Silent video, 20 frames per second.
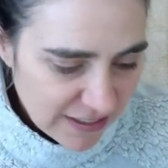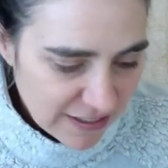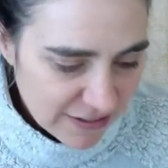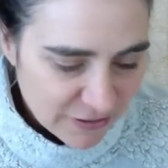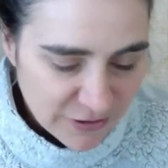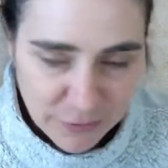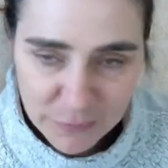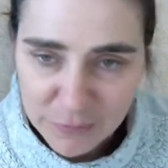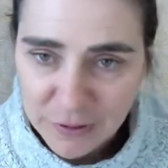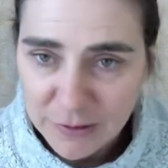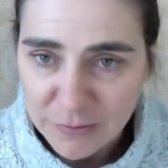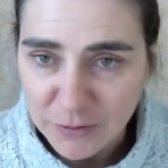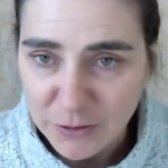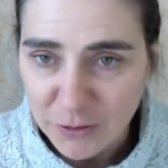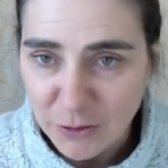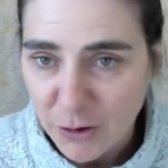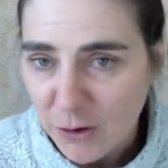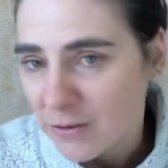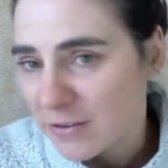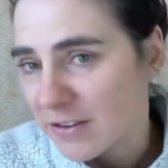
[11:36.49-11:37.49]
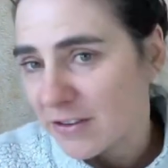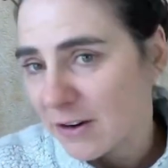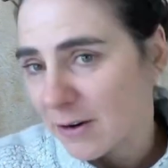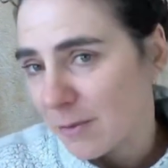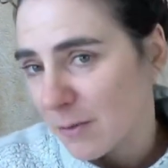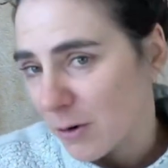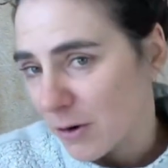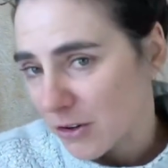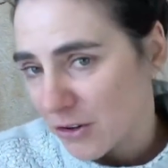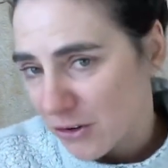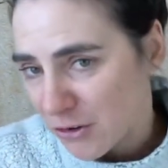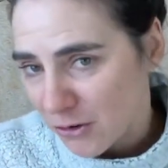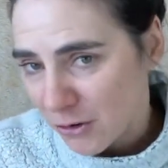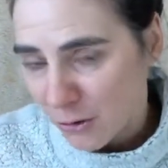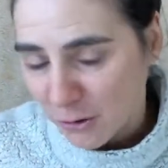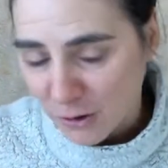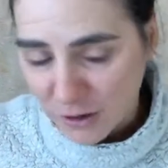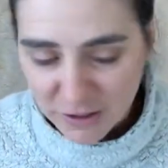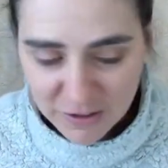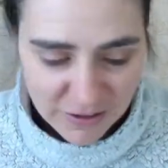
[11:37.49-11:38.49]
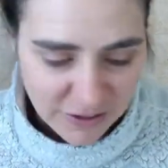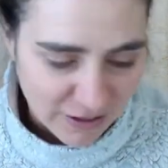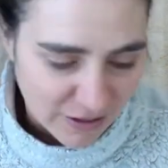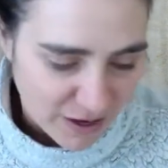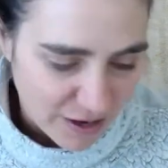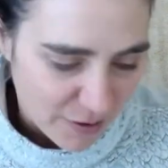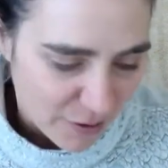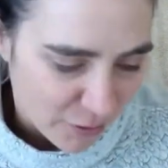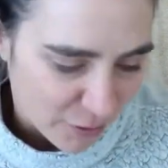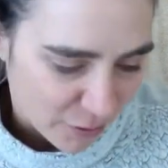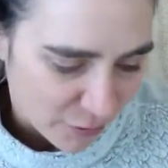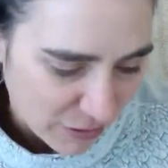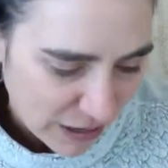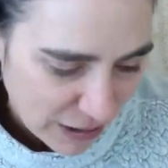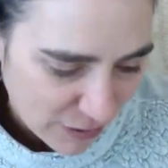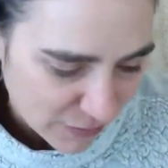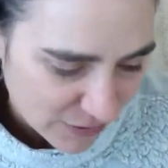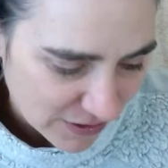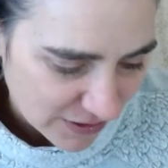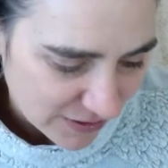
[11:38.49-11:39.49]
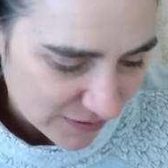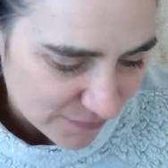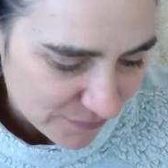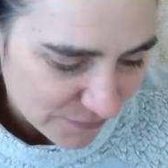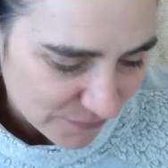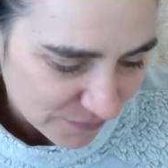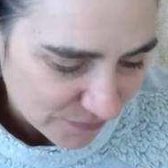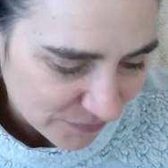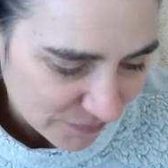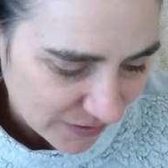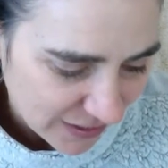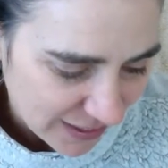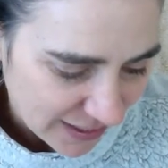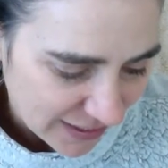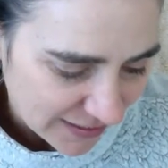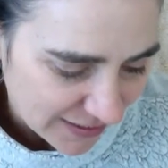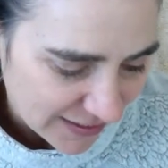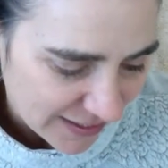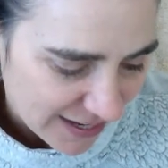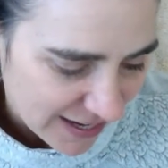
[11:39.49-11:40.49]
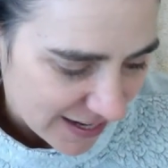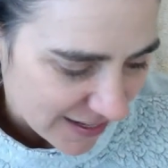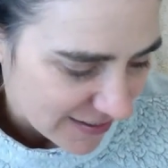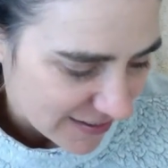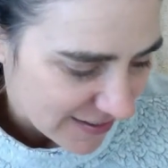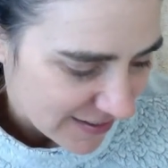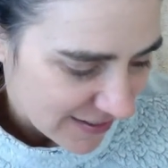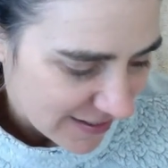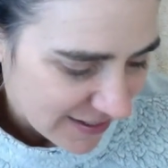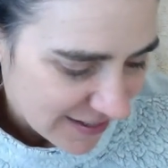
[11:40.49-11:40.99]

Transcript: Sometimes their noses are more short or rounded at the end.